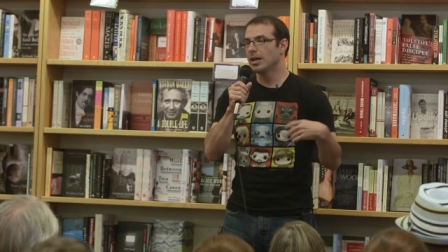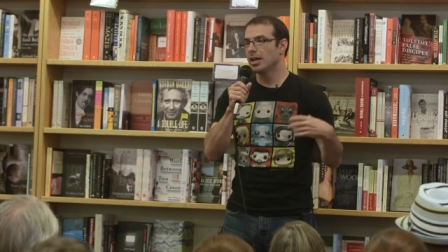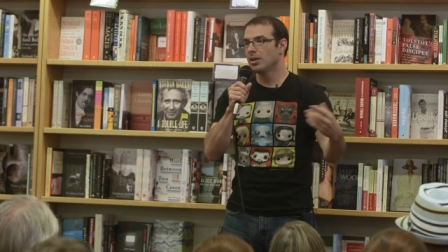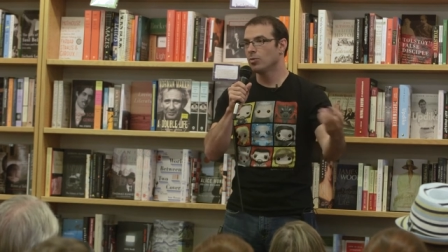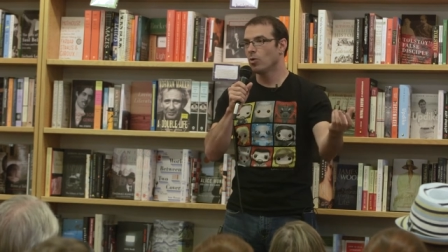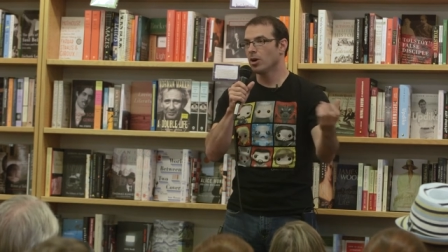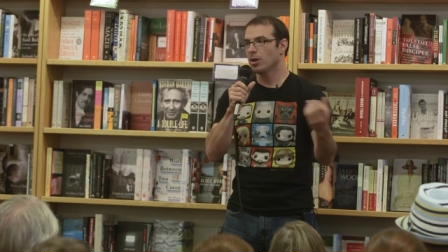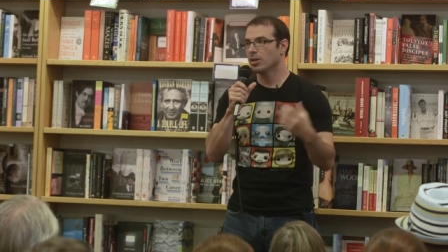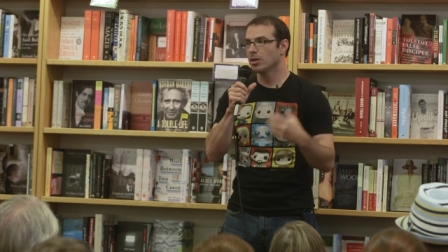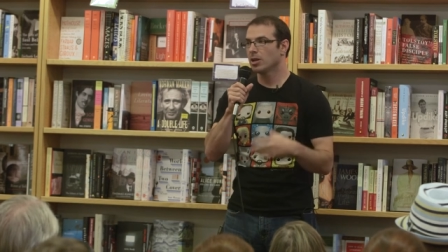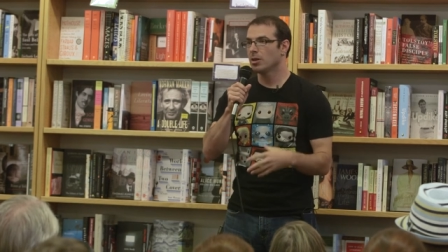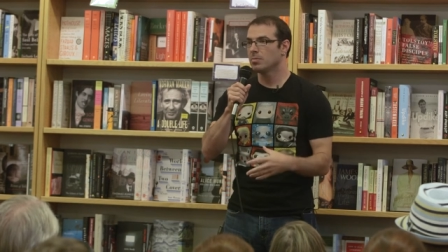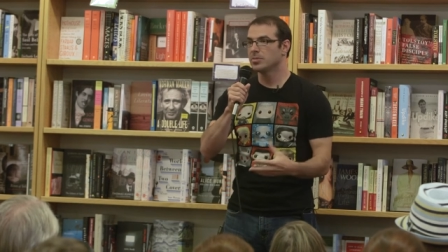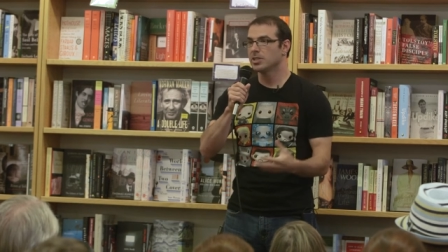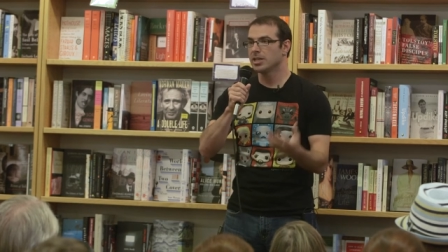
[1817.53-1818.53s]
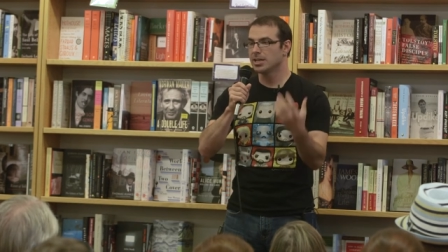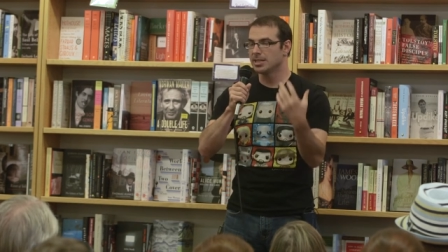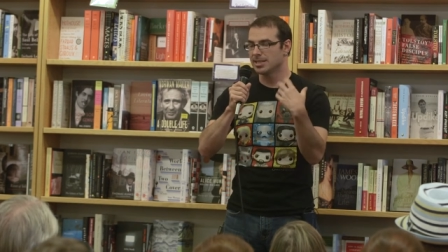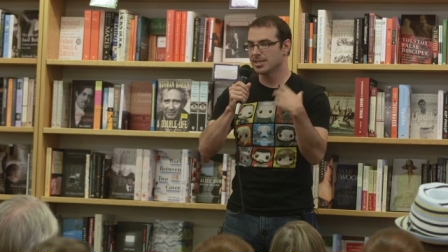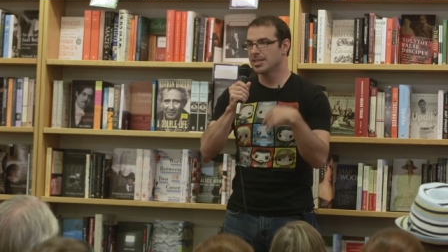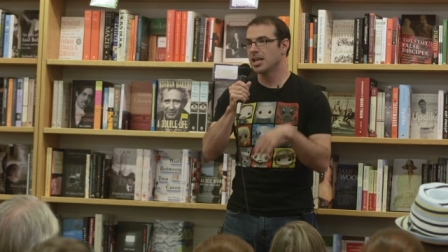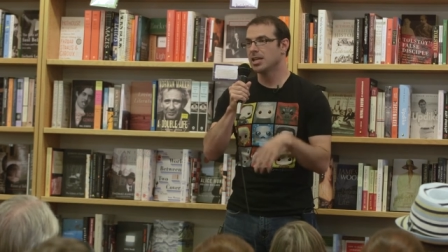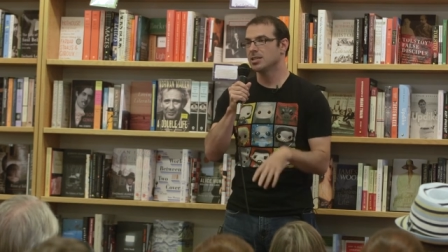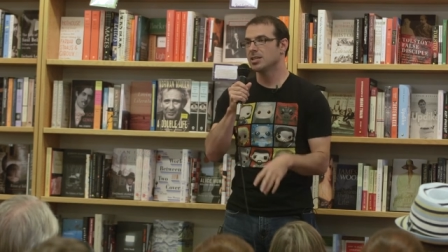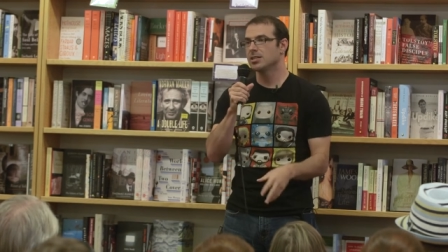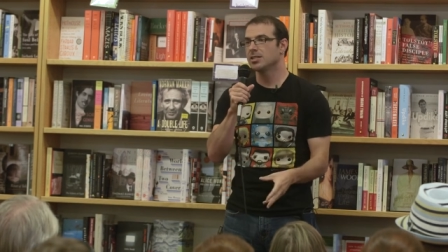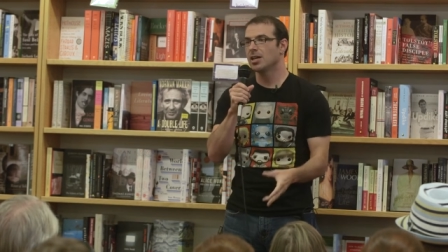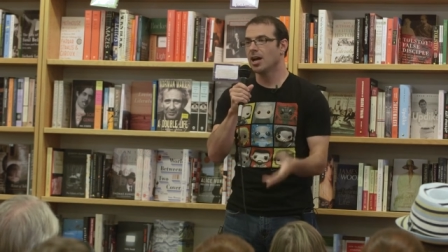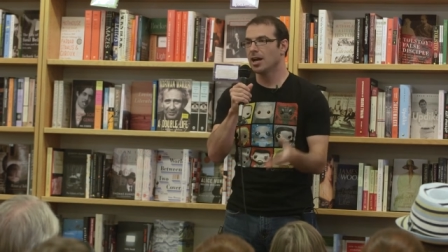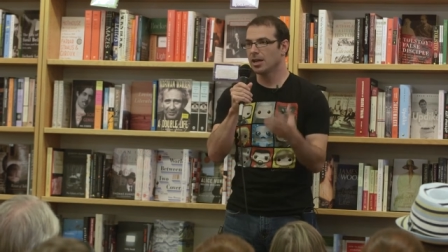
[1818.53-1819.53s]
Any water that comes in stays
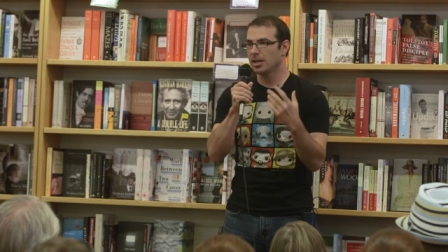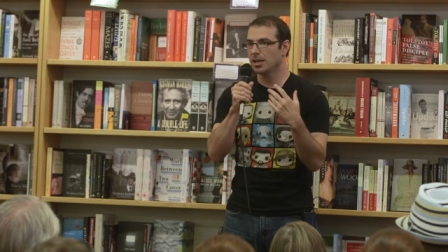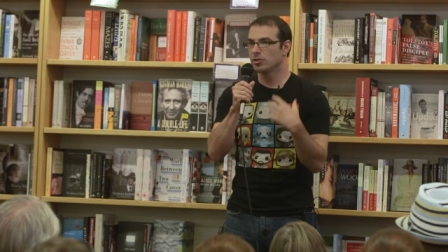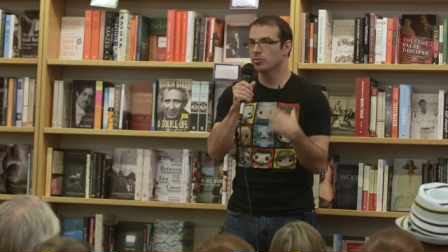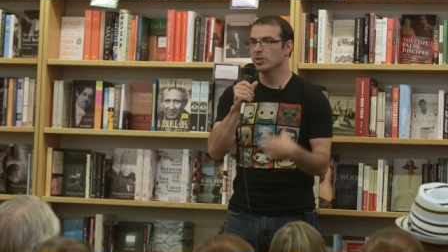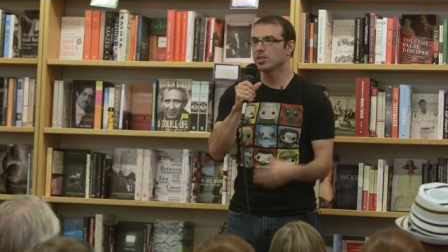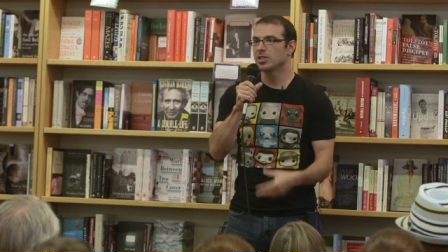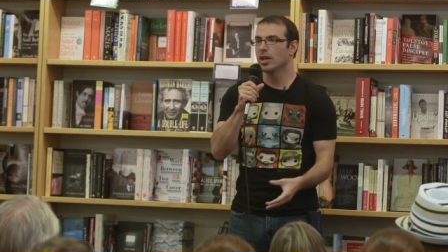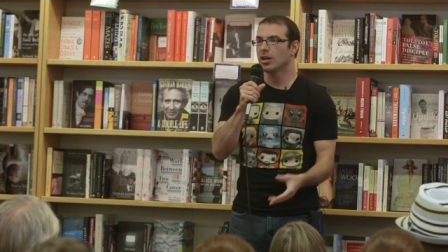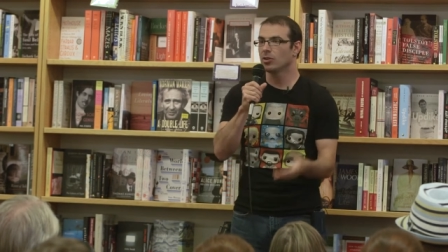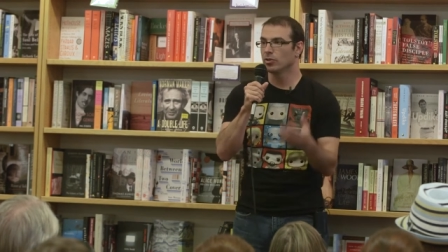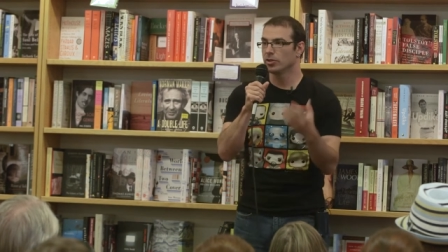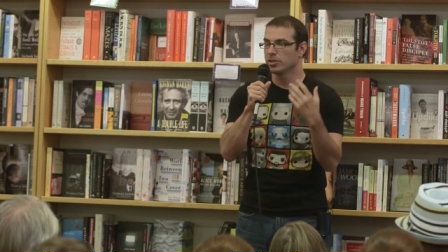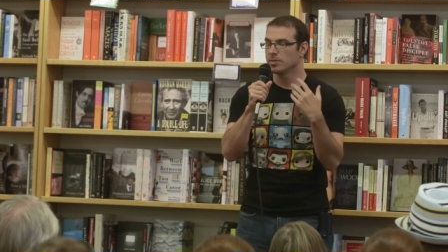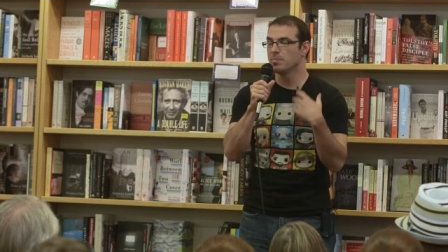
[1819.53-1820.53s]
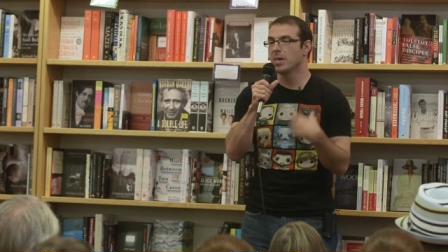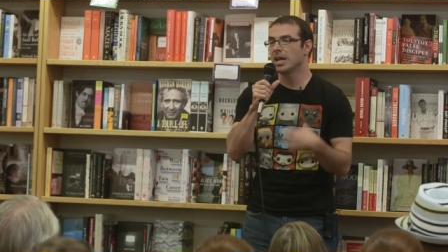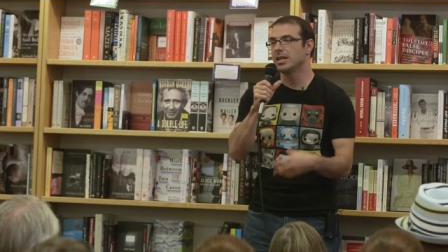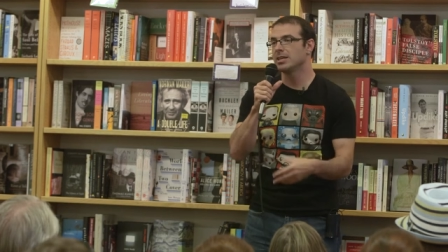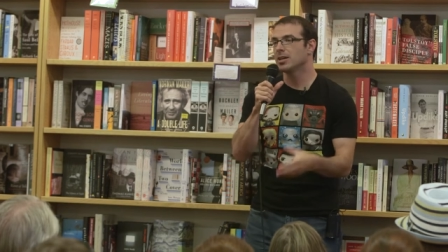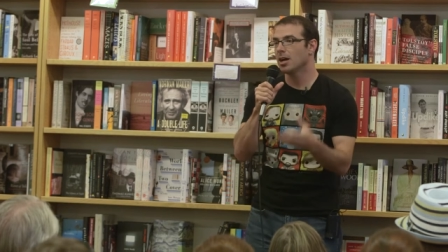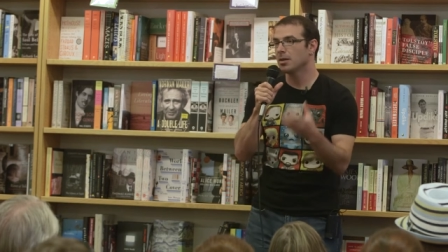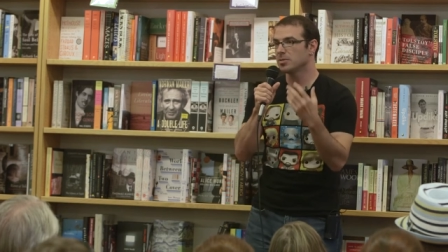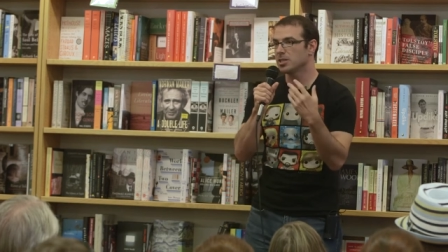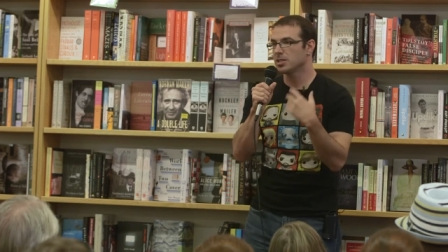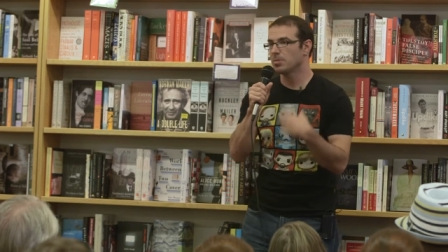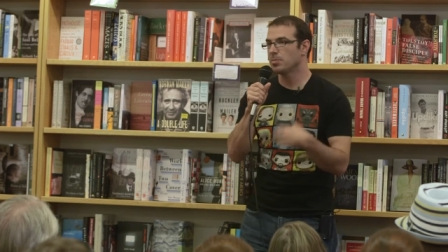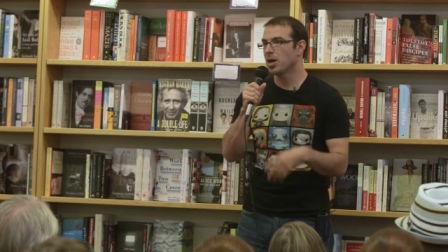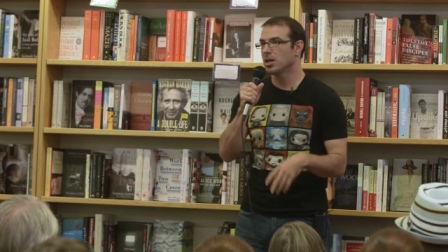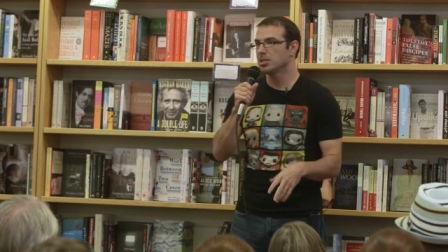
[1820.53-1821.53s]
inside and gets recycled as many times as
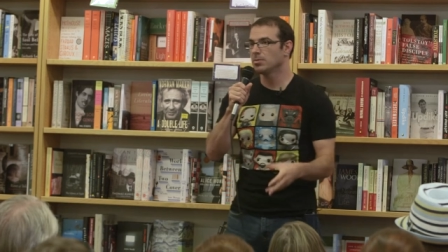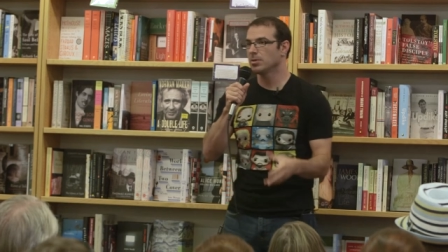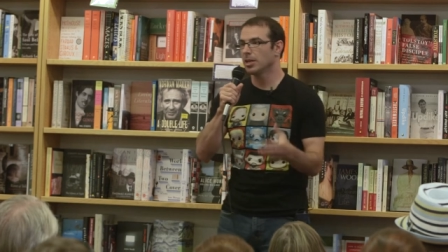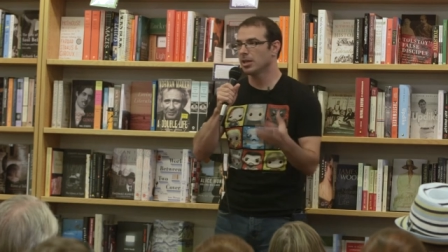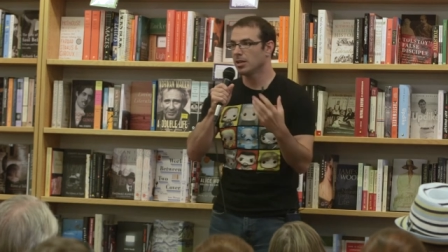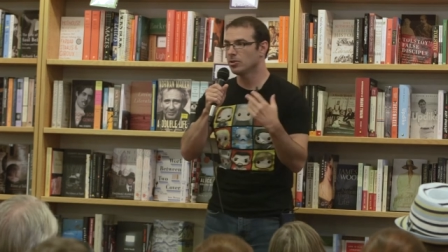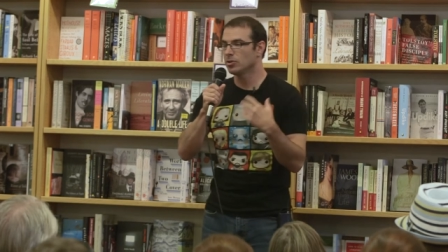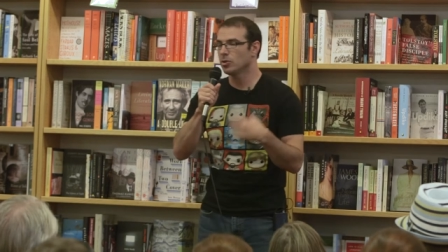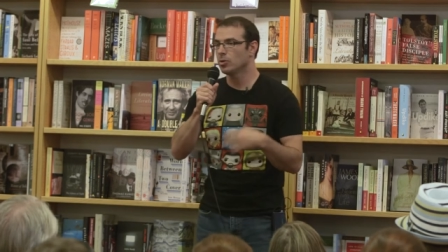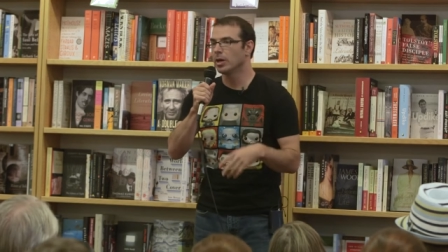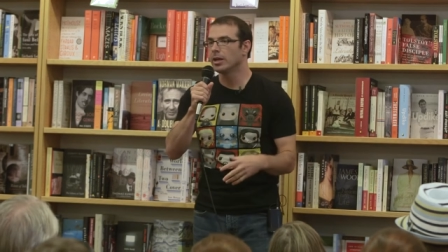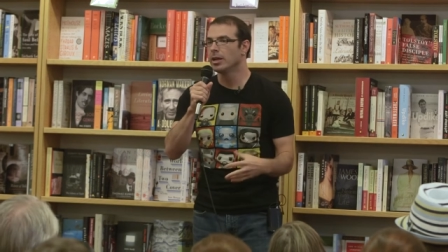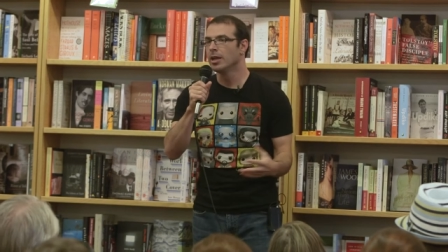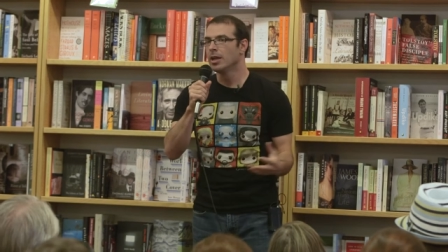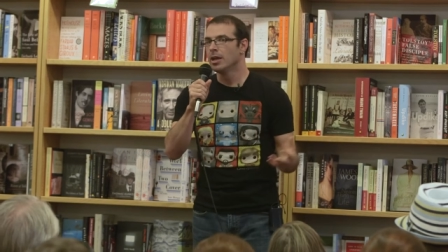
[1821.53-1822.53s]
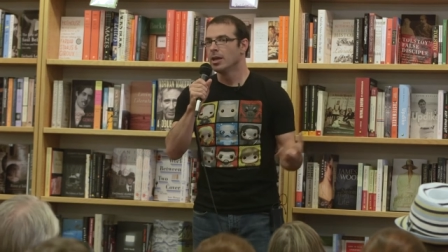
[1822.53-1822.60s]
they possibly can do it.